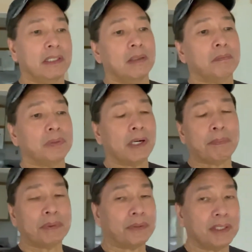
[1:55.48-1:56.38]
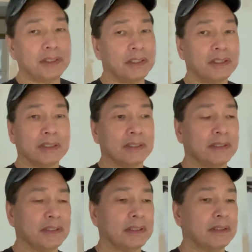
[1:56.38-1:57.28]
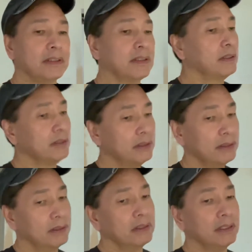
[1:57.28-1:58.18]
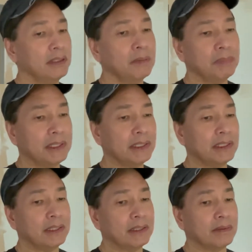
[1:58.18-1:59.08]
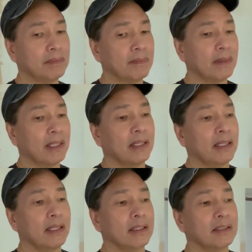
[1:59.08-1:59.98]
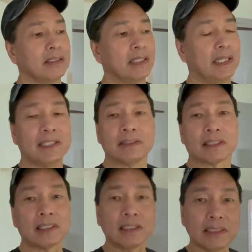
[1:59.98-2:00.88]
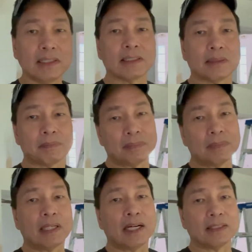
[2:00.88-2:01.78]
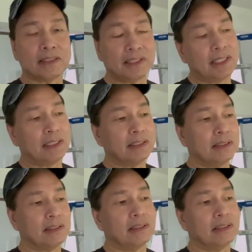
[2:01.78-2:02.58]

preparation in the beginning and cleanup at the end